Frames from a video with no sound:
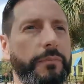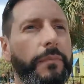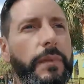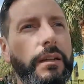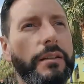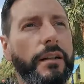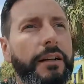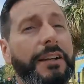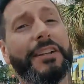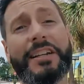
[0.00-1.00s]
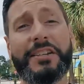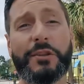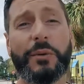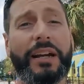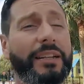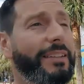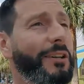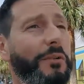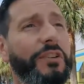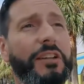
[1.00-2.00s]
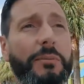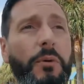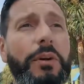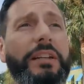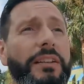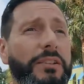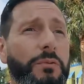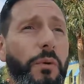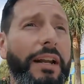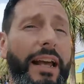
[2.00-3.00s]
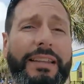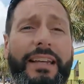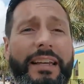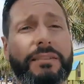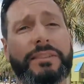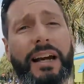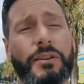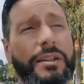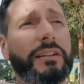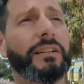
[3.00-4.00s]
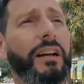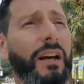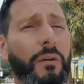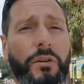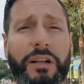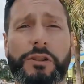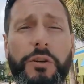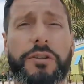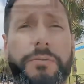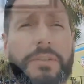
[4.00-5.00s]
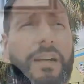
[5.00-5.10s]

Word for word: that goes all the way from the top part of Pinellas County all the way to downtown St. Petersburg.